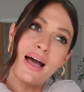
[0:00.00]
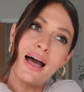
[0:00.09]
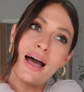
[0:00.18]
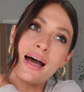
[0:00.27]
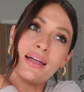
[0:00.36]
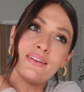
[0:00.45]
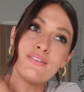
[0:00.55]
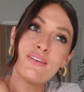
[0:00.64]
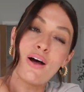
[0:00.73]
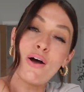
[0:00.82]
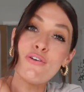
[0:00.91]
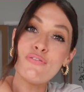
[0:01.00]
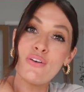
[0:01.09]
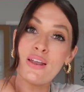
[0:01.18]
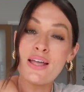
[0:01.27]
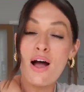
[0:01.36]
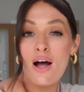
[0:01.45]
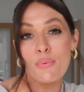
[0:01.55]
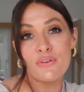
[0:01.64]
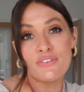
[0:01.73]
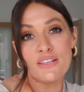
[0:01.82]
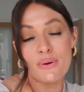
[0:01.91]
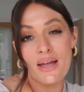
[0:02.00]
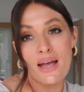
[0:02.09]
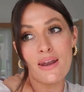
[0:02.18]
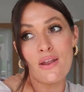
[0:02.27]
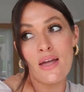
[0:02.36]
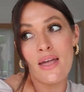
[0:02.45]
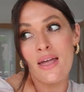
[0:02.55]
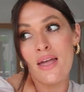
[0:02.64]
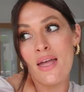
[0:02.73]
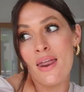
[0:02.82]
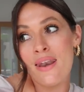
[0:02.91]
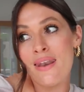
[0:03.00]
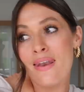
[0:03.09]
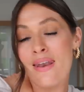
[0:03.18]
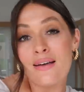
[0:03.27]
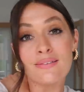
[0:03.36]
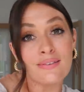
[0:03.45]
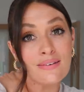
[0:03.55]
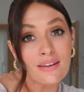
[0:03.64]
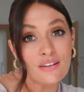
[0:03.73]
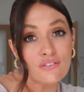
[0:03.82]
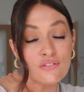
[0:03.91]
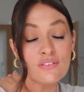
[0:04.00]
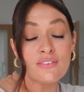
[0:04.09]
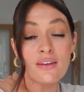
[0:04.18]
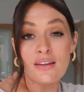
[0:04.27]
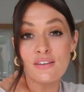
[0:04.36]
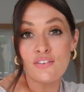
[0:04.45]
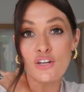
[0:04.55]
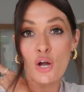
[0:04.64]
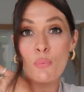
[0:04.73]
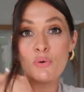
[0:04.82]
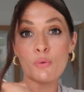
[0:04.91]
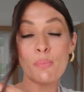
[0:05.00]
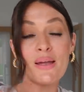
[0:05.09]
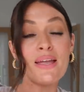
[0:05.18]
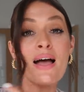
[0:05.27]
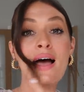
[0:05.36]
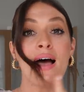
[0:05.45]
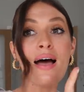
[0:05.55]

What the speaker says: And hopefully I will see you again in Sunday's video, which will be